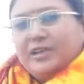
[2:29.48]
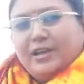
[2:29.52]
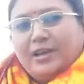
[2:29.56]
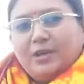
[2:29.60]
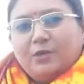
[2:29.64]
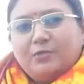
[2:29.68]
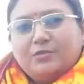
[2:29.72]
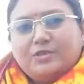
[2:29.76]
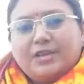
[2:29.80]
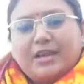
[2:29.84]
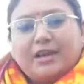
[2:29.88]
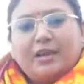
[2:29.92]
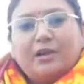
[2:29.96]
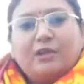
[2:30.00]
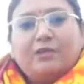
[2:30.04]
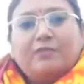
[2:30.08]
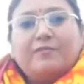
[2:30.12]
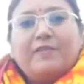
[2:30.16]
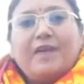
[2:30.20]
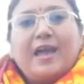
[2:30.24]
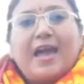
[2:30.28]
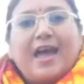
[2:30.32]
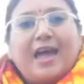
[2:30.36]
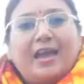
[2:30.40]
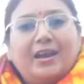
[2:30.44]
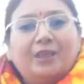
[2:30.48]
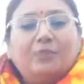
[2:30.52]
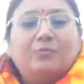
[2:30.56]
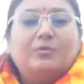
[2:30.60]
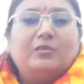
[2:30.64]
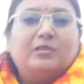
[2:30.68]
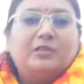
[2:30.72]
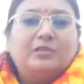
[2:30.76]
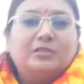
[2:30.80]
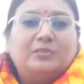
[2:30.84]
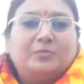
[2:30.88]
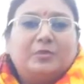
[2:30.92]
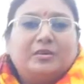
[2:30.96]
you take care of
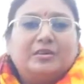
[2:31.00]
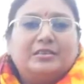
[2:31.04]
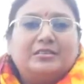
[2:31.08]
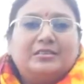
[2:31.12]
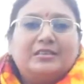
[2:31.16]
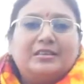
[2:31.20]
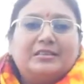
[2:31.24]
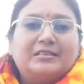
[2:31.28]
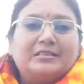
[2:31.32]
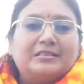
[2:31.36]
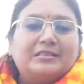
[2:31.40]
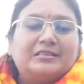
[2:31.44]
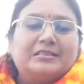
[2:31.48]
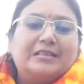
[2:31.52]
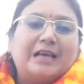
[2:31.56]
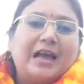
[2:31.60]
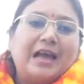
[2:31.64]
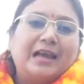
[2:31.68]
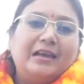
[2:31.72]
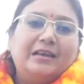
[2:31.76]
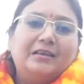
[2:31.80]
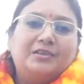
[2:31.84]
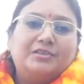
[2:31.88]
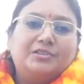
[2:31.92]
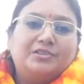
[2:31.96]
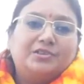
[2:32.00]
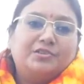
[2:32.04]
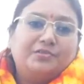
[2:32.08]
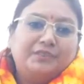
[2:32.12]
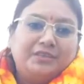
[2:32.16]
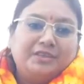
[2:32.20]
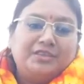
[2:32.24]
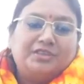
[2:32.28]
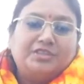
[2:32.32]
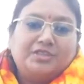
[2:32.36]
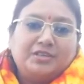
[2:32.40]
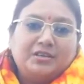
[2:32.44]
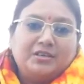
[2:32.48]
animals, because these are silent
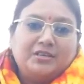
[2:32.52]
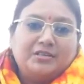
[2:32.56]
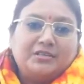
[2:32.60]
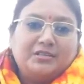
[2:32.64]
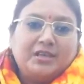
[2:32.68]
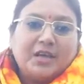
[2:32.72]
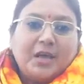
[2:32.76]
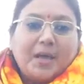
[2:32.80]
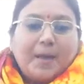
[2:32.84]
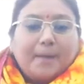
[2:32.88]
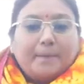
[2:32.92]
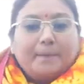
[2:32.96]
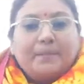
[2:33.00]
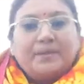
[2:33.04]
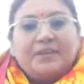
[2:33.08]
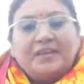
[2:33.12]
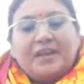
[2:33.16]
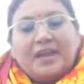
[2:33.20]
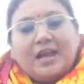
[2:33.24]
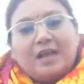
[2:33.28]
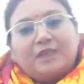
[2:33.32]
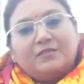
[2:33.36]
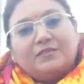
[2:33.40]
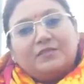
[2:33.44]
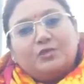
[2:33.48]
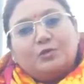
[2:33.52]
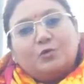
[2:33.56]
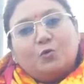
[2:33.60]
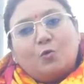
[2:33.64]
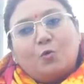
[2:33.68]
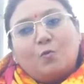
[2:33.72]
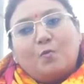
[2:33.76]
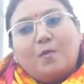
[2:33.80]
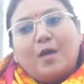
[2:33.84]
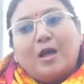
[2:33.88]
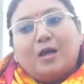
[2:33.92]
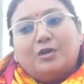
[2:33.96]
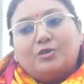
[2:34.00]
creatures, but they have
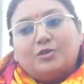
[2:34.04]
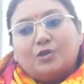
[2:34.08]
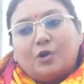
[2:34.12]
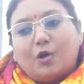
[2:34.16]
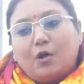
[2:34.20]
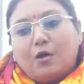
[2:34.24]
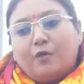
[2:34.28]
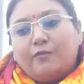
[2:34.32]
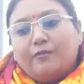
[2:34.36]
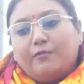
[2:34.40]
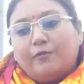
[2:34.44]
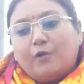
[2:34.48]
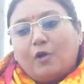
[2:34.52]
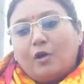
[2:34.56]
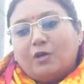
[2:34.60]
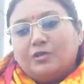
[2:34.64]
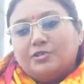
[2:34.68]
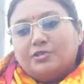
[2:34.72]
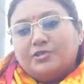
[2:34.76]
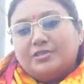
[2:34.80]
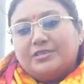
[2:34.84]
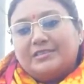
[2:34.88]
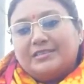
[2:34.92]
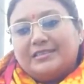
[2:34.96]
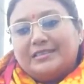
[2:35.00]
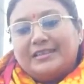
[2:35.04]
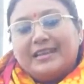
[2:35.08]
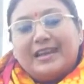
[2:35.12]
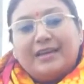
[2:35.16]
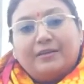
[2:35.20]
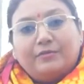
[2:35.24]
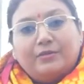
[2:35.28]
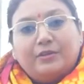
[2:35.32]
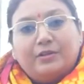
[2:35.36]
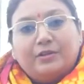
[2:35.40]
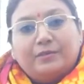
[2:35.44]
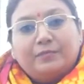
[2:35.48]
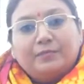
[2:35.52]
so much of conscious
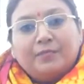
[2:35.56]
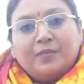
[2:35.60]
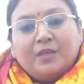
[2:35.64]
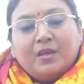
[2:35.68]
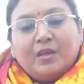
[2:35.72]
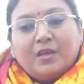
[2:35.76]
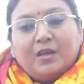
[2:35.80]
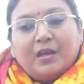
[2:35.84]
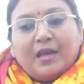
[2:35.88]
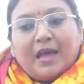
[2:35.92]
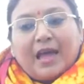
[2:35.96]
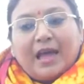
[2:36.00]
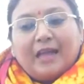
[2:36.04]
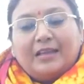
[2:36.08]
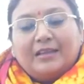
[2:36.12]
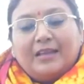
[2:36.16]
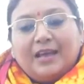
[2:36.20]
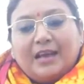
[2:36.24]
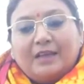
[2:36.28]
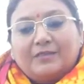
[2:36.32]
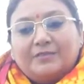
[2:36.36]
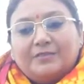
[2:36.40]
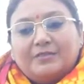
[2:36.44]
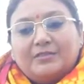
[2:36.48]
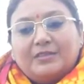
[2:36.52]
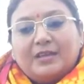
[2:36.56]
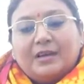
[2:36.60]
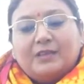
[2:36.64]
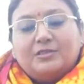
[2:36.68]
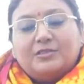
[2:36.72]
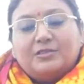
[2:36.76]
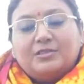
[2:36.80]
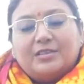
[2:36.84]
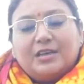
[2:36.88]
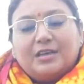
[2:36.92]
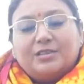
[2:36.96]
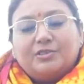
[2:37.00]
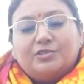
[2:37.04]
level and they have su
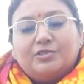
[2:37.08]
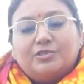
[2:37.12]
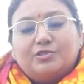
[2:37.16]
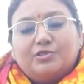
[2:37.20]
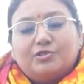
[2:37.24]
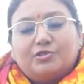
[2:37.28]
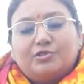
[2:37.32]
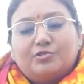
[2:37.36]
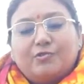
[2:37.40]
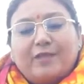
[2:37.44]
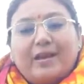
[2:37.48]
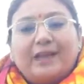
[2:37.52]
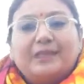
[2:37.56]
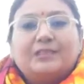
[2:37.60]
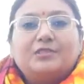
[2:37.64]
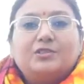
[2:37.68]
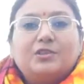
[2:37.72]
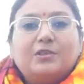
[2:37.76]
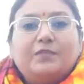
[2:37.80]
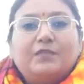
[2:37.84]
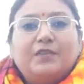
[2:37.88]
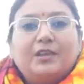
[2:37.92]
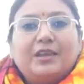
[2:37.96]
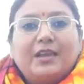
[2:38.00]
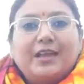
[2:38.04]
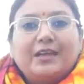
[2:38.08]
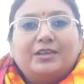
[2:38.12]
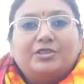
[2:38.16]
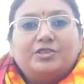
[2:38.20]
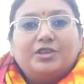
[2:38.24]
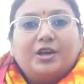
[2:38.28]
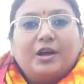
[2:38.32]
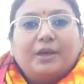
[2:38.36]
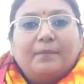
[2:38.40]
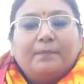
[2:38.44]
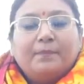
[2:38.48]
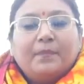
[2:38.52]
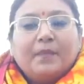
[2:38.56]
such strengths of the
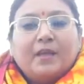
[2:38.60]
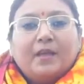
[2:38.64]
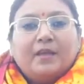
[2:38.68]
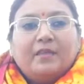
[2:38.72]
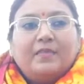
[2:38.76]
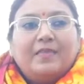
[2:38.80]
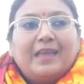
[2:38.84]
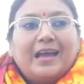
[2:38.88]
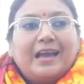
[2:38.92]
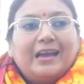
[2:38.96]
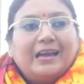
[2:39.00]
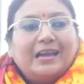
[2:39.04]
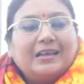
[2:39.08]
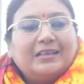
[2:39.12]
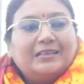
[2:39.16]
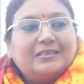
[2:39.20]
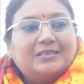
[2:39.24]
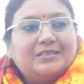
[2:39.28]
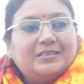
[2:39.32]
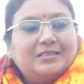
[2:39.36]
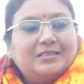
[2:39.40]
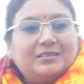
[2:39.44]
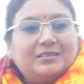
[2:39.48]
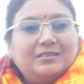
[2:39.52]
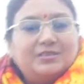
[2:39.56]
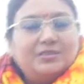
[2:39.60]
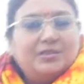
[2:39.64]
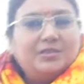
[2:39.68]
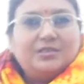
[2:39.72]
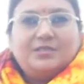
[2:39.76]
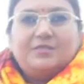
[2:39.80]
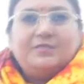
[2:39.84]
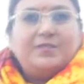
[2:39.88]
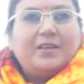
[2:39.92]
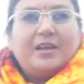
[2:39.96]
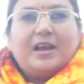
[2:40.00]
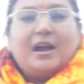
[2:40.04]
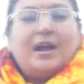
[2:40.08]
nature that it, it
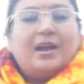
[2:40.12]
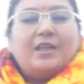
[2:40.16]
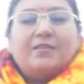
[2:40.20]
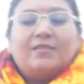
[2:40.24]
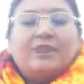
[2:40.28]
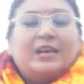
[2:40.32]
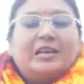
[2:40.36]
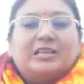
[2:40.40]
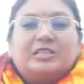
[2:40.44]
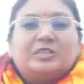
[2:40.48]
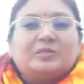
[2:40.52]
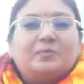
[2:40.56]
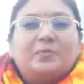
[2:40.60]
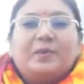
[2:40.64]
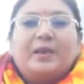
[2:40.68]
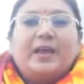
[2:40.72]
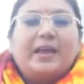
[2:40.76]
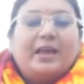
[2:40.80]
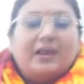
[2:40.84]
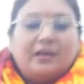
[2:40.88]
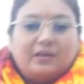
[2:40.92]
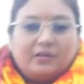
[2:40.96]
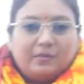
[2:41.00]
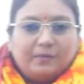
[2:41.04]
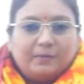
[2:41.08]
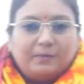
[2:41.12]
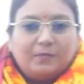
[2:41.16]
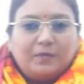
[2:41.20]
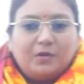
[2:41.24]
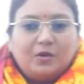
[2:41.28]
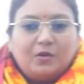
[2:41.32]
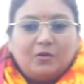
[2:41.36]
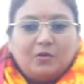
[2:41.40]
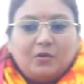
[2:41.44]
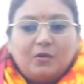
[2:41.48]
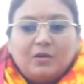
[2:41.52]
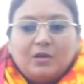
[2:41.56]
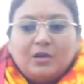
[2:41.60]
we can't even explain,
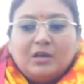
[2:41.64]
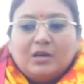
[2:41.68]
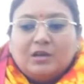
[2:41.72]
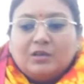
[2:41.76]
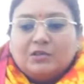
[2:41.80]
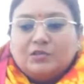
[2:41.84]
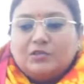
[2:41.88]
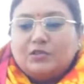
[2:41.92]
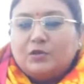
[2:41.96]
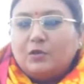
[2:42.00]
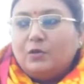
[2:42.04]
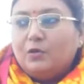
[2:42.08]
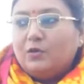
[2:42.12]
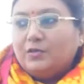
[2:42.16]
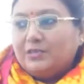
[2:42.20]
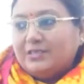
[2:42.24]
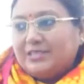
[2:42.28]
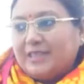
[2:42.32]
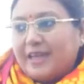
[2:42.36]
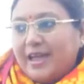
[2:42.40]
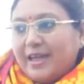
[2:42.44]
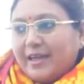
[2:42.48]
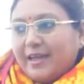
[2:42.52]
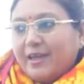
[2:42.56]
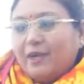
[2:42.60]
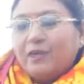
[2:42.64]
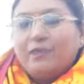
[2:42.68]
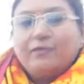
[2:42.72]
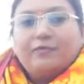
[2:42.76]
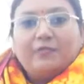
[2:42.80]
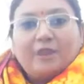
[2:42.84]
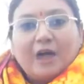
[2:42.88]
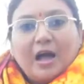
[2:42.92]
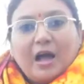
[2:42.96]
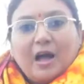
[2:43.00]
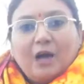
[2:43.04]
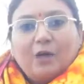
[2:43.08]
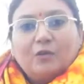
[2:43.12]
you know. So take care of
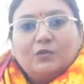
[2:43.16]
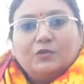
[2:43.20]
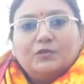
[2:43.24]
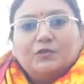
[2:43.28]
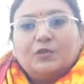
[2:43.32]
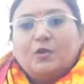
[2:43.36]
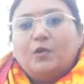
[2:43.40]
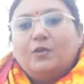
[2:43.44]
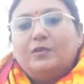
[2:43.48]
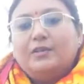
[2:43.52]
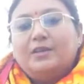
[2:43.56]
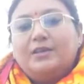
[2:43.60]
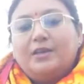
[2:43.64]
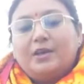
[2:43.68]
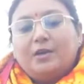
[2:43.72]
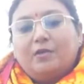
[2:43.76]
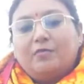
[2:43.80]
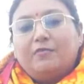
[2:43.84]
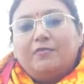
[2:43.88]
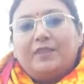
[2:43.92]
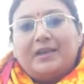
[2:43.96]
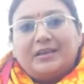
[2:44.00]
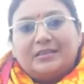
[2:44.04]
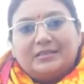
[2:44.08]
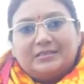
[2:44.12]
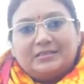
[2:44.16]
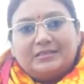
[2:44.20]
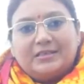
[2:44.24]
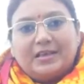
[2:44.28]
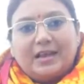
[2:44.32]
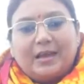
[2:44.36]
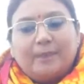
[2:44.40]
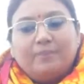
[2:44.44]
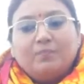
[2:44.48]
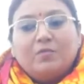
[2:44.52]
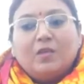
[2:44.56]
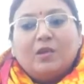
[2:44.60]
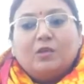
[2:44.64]
cows on the day of
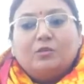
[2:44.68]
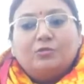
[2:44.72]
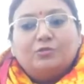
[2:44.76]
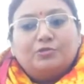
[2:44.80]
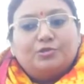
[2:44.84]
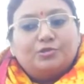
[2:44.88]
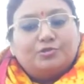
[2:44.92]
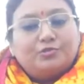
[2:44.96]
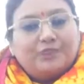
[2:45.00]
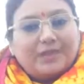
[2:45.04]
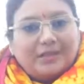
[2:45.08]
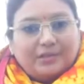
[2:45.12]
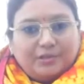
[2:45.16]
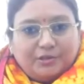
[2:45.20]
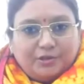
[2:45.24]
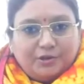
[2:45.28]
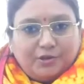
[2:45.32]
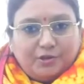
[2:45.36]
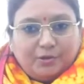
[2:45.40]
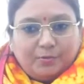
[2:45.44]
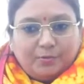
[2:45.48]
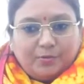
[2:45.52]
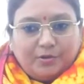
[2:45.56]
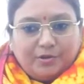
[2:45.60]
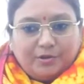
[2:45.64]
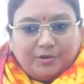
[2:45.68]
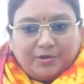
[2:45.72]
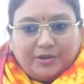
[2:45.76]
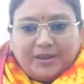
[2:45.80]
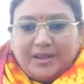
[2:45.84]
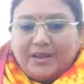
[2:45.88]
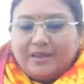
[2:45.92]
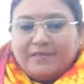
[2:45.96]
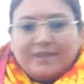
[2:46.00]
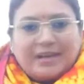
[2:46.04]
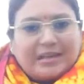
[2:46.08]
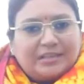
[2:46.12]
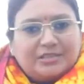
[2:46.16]
Wednesday to strengthen your
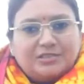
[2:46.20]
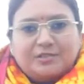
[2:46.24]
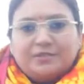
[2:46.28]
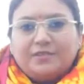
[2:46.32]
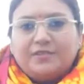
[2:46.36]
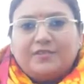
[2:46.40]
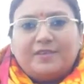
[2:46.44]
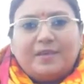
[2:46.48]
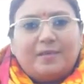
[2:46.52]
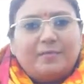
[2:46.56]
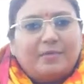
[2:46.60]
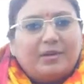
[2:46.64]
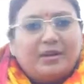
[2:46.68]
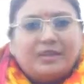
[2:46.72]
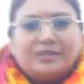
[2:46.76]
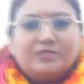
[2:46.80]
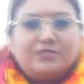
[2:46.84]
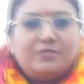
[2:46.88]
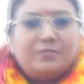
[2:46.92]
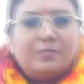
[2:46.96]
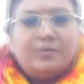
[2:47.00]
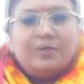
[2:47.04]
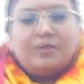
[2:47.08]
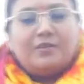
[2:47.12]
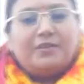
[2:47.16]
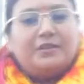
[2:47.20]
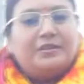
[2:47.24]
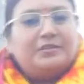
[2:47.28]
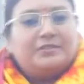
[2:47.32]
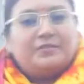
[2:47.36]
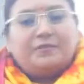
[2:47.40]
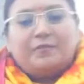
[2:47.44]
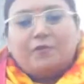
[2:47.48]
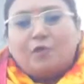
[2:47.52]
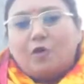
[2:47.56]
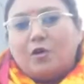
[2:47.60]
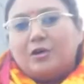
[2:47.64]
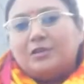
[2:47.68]
Mercury. Rest of the remedies of Mercury is,
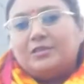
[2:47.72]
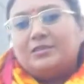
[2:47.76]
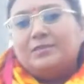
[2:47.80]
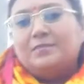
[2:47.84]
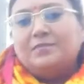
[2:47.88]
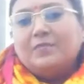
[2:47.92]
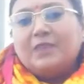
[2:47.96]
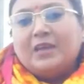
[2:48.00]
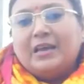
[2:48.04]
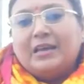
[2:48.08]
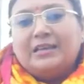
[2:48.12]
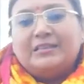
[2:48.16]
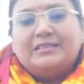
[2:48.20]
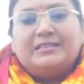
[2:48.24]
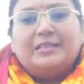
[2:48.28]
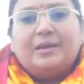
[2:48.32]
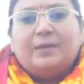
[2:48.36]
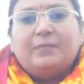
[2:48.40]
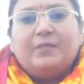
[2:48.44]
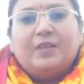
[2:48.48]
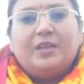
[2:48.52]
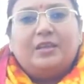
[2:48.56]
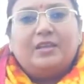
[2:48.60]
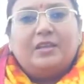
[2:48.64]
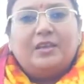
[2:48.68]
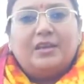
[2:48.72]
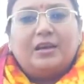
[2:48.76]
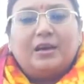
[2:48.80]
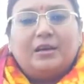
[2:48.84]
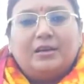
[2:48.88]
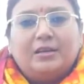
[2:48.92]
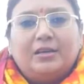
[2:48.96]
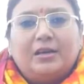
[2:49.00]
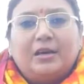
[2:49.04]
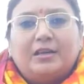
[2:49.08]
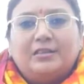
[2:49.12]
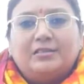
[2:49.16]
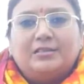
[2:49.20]
of course, is something the
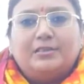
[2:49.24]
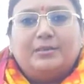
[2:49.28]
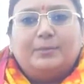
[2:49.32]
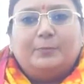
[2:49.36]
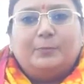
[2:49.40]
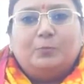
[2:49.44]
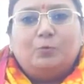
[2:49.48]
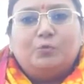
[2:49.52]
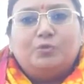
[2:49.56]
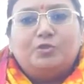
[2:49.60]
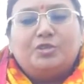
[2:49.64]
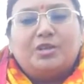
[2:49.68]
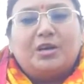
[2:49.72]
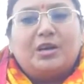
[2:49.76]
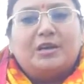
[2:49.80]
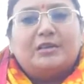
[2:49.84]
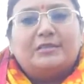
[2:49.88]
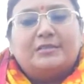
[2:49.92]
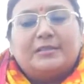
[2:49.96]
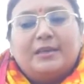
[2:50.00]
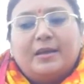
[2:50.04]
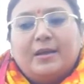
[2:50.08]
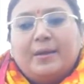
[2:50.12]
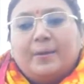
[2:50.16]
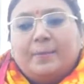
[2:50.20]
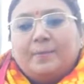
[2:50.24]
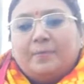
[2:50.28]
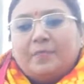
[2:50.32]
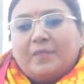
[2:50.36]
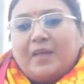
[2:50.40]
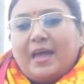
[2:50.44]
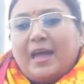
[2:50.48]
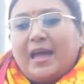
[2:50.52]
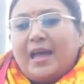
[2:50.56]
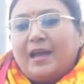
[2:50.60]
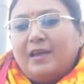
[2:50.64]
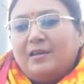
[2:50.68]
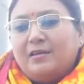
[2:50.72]
Yagnas and the Pujas
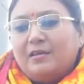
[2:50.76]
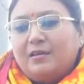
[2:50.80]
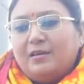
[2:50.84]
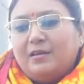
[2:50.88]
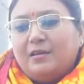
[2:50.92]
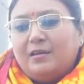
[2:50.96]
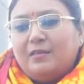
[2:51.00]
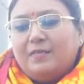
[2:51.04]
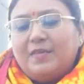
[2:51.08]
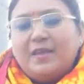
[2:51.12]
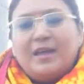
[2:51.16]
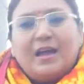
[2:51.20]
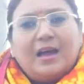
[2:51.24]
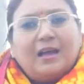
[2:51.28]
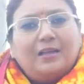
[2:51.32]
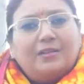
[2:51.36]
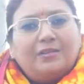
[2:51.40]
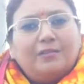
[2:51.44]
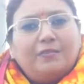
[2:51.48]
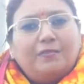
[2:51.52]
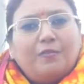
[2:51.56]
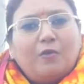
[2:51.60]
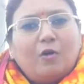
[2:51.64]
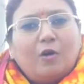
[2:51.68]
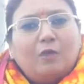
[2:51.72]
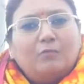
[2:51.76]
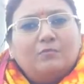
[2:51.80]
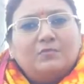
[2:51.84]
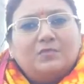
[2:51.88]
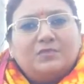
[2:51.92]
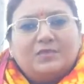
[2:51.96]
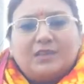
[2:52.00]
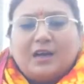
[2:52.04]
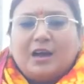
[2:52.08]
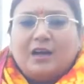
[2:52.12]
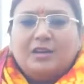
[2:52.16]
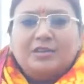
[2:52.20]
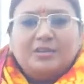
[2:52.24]
and uh, the other
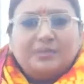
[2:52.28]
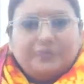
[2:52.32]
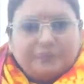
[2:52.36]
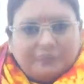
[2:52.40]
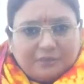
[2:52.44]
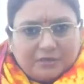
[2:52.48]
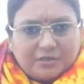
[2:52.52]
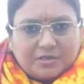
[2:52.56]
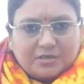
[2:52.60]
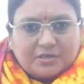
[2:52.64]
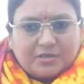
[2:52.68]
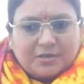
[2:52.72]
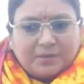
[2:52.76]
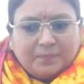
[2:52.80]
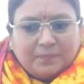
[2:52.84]
forms are different.